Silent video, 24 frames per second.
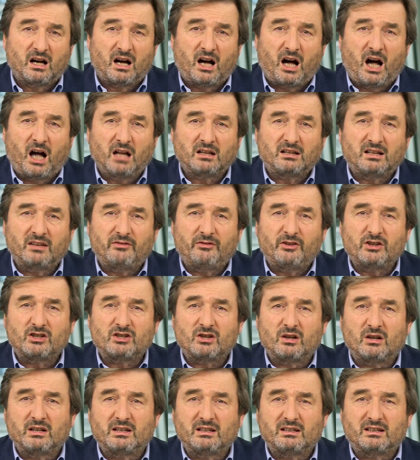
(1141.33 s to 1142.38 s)

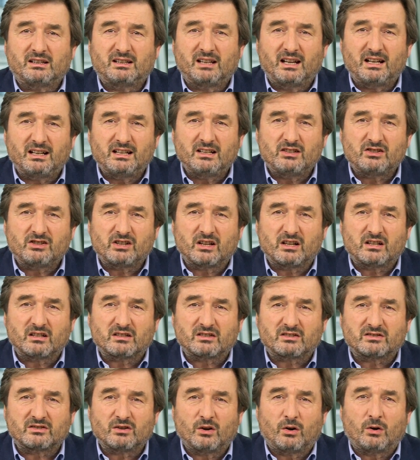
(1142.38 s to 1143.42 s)
Artificial
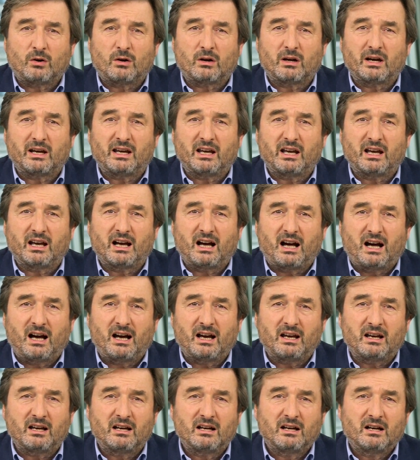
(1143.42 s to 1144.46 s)
intelligence, or
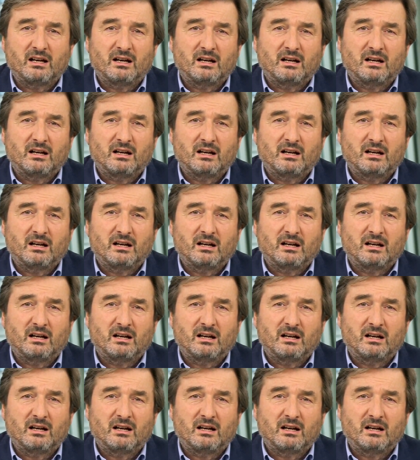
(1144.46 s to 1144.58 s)
AI,